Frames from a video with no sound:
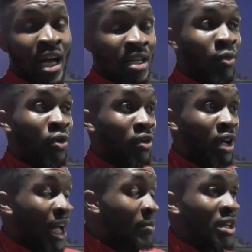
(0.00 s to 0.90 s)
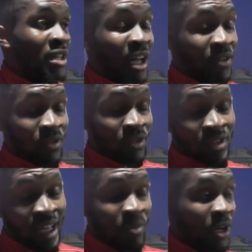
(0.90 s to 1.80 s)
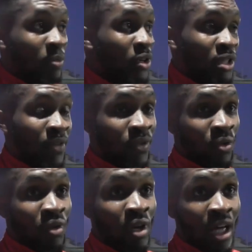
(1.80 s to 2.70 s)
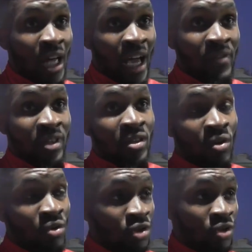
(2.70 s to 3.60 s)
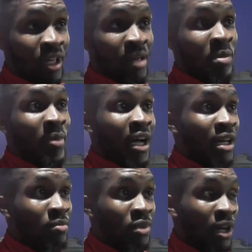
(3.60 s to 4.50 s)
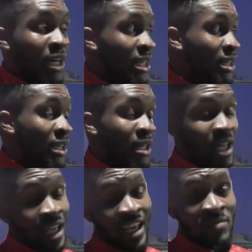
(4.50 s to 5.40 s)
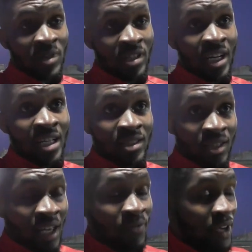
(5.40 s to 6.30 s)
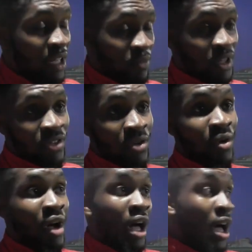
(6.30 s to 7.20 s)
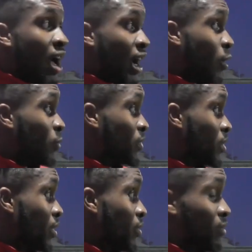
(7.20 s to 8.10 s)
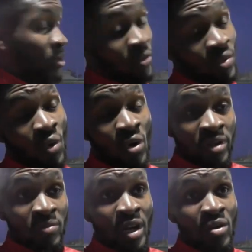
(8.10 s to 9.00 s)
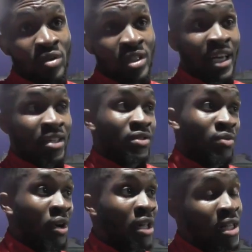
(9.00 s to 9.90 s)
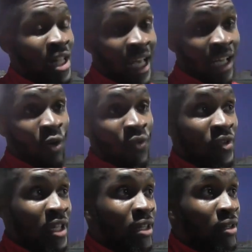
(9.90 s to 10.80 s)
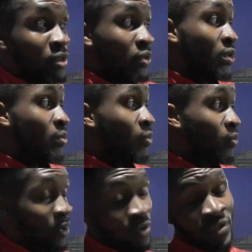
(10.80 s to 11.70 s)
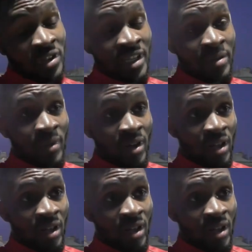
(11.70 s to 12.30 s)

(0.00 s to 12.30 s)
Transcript: any thankful to them, like, because they've done everything they could to try and get me back, and I'm delighted that they gave me a chance and kept faith in me. So I hope to reward them now in the next while, and hopefully do something good for the team.